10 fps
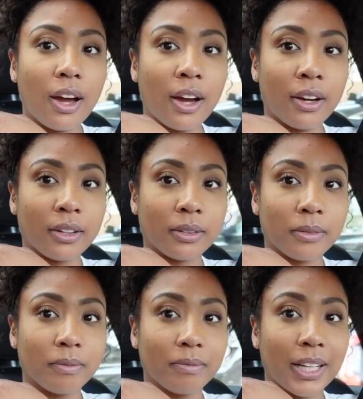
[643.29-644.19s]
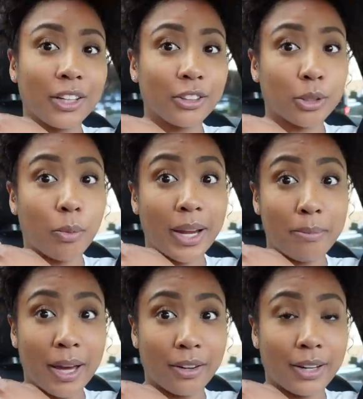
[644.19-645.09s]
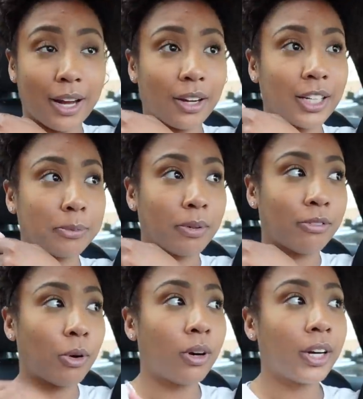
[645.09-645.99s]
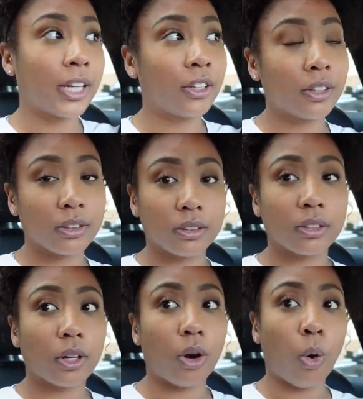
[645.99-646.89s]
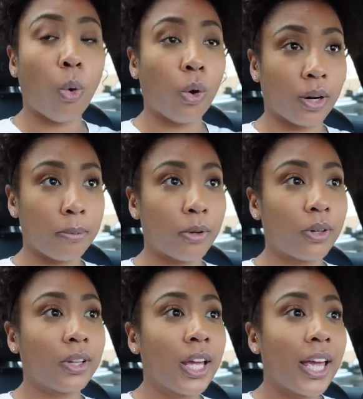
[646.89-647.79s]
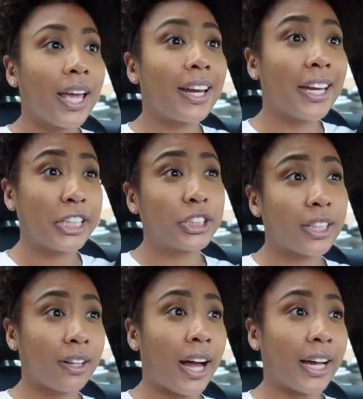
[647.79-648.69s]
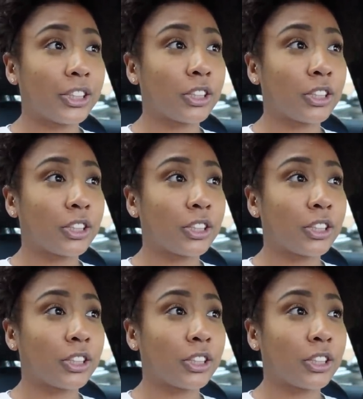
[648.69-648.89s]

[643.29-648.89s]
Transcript: And it looks way better now, because before it looked horrible and it itches a lot.